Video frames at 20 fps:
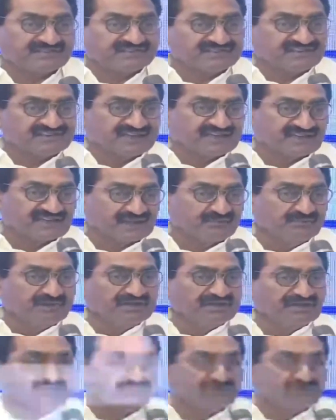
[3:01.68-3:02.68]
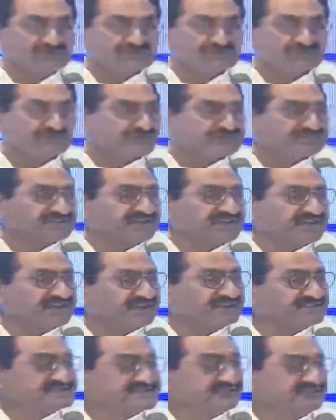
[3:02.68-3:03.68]
such an agreement of worth over
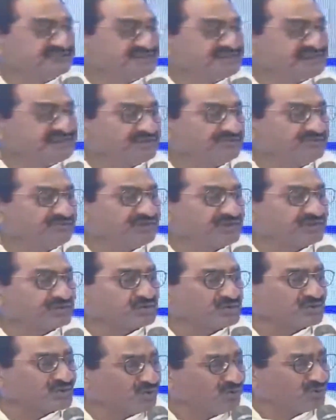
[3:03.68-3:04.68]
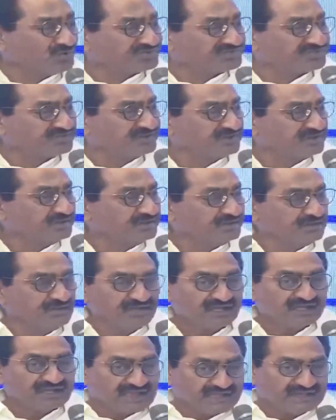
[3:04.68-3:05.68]
371 crores,
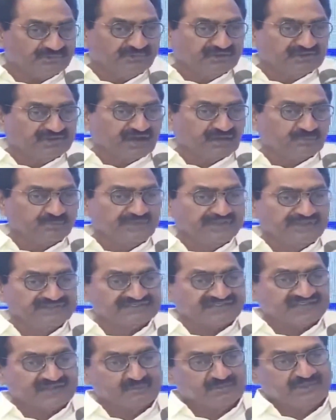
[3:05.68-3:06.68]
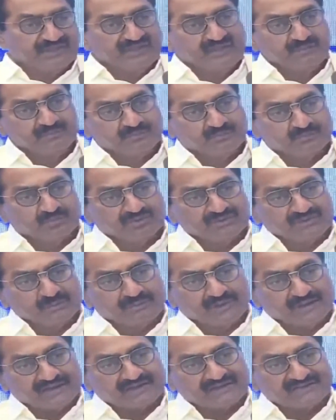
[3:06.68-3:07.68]
an agreement not being signed by both the
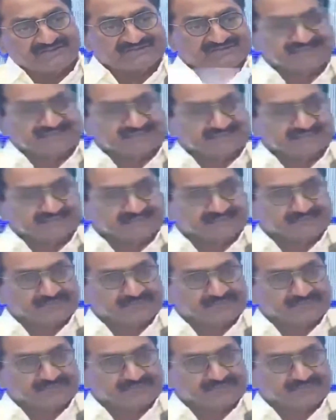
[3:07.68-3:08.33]
parties?